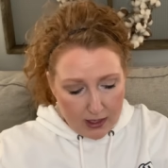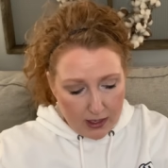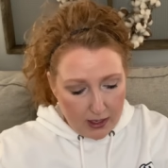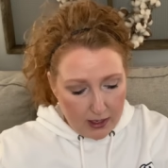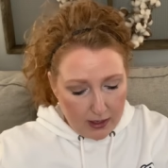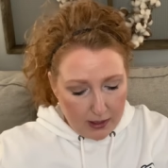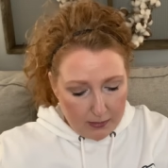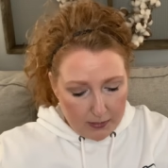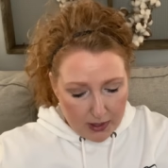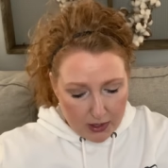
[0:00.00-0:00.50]

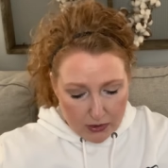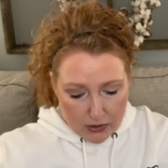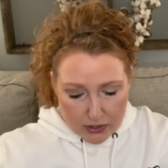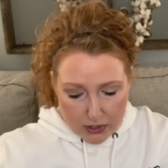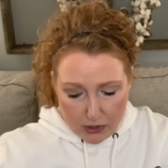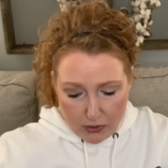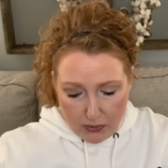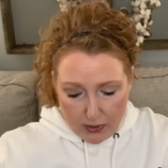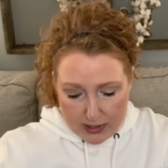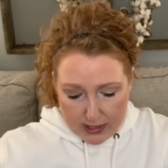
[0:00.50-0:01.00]
Um, I
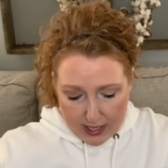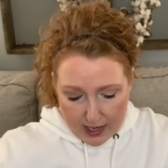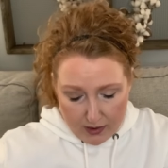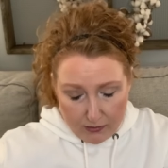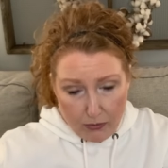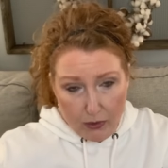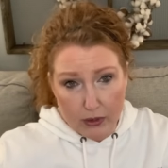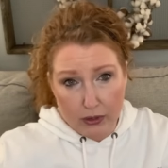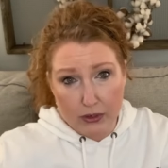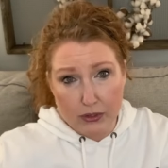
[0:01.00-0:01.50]
usually always
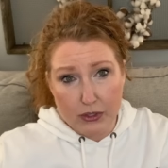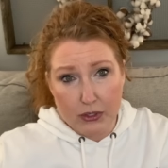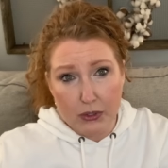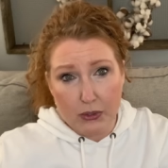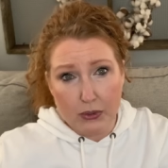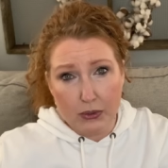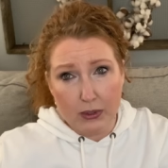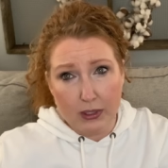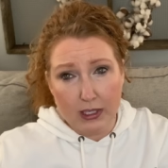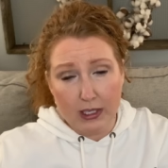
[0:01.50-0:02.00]
have one or
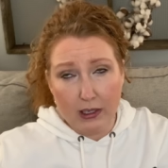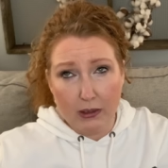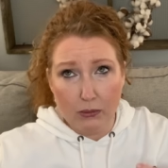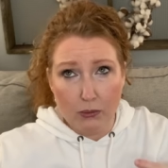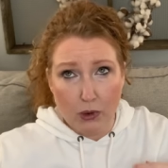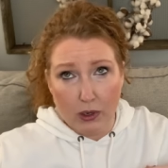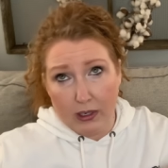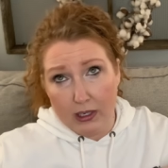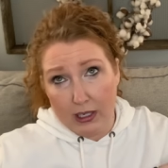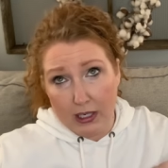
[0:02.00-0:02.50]
two,
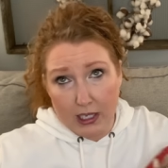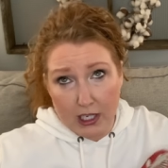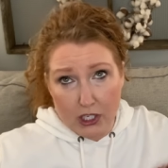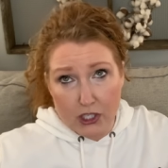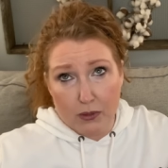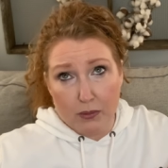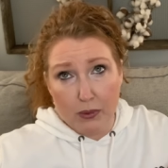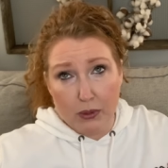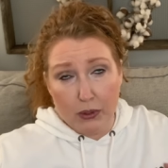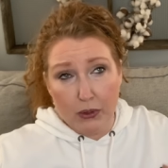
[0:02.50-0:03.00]
one in
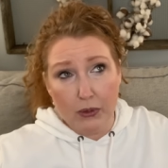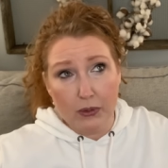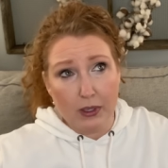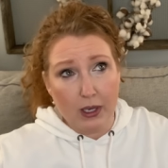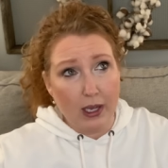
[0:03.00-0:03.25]
each booth.